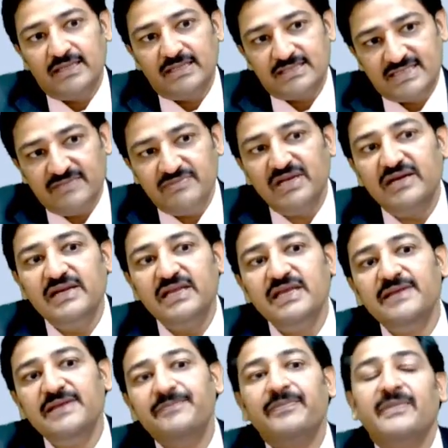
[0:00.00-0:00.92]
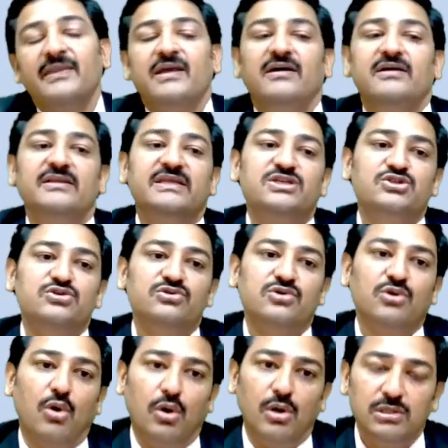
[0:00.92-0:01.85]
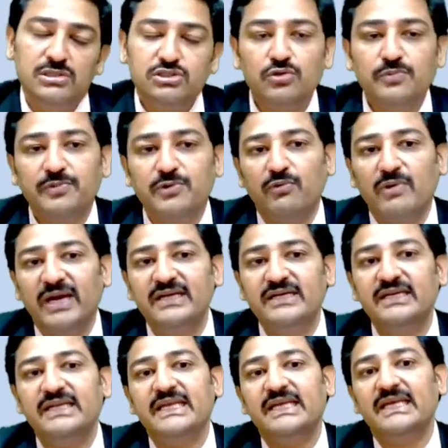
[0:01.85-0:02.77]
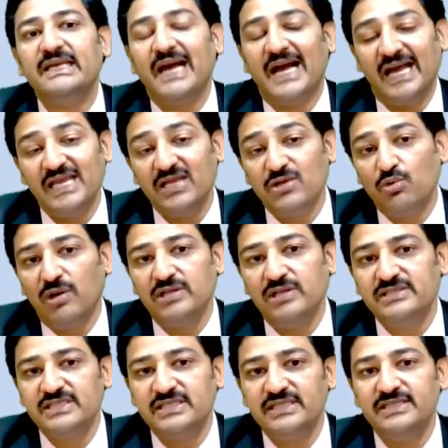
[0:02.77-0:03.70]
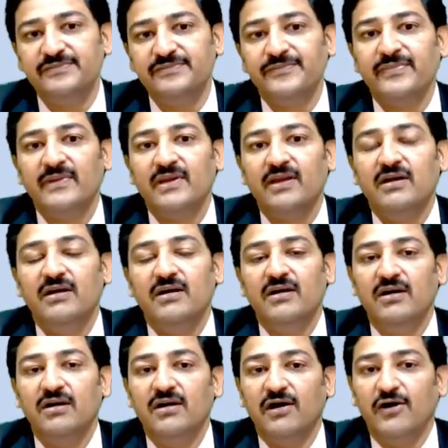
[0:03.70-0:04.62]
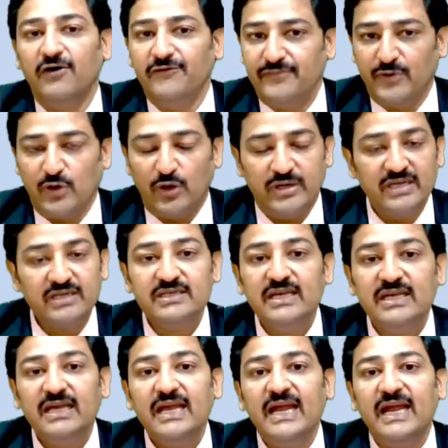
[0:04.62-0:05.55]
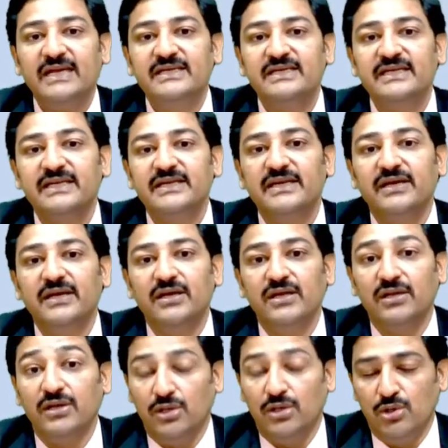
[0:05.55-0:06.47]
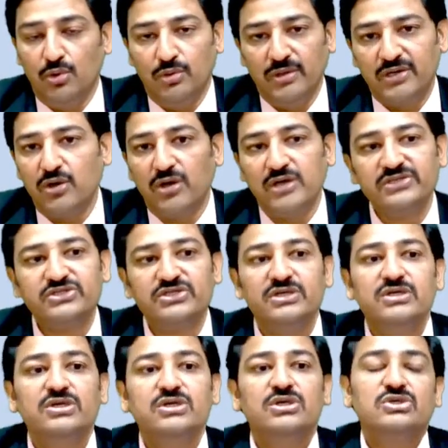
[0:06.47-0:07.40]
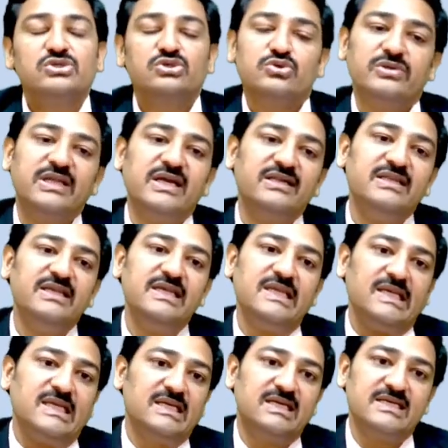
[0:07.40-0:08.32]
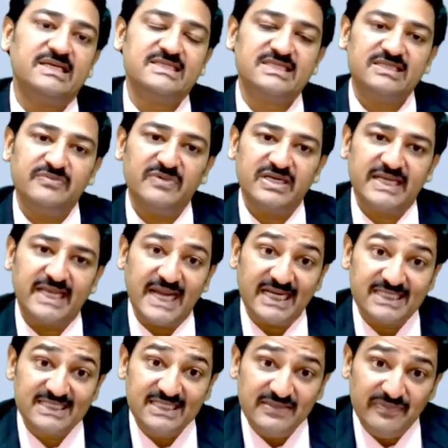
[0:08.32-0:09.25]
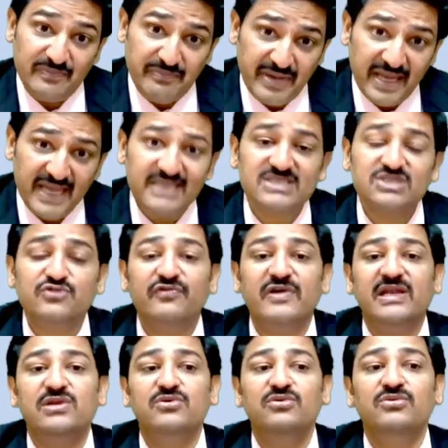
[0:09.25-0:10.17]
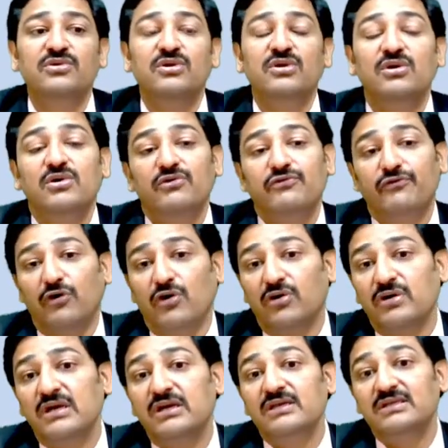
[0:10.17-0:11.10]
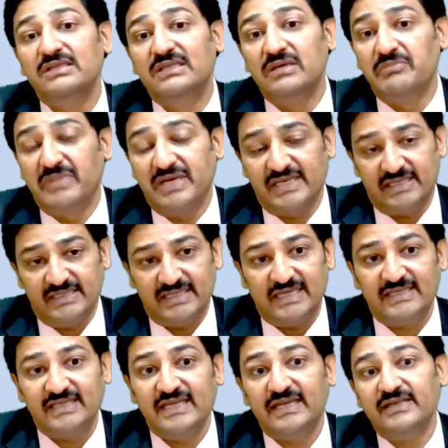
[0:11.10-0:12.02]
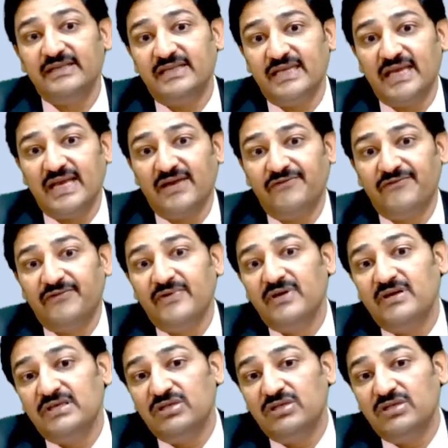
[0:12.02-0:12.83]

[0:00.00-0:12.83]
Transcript: Similarly, they should also provide a high quality of product at a lower cost, so that the customer gets the best value for the money that they have